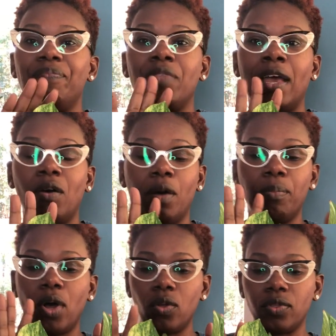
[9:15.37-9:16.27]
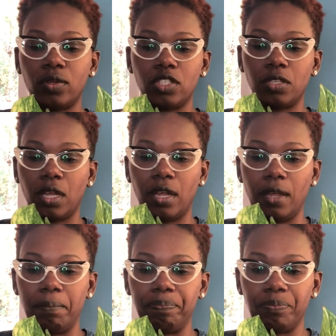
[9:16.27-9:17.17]
Now, a pothos
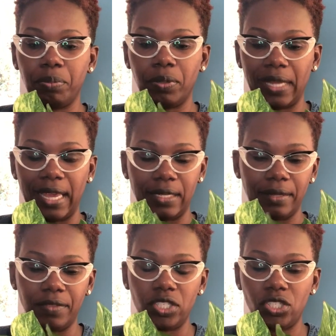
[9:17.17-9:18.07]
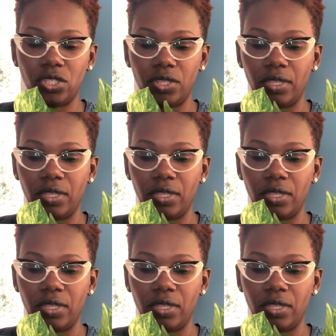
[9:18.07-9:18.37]
plant, this